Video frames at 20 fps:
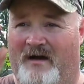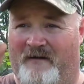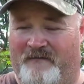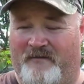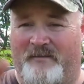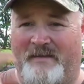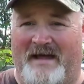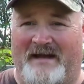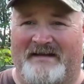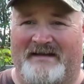
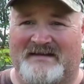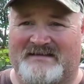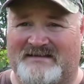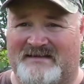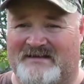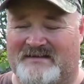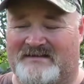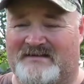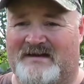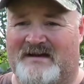from that
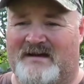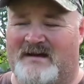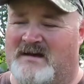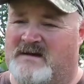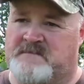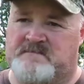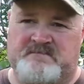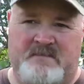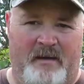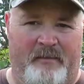distance,
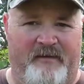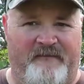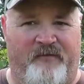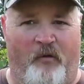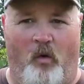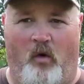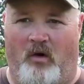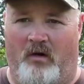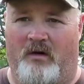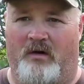maybe
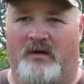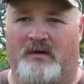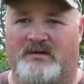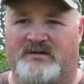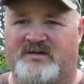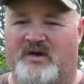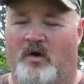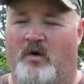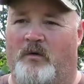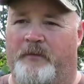four.
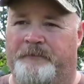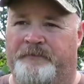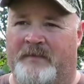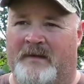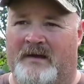So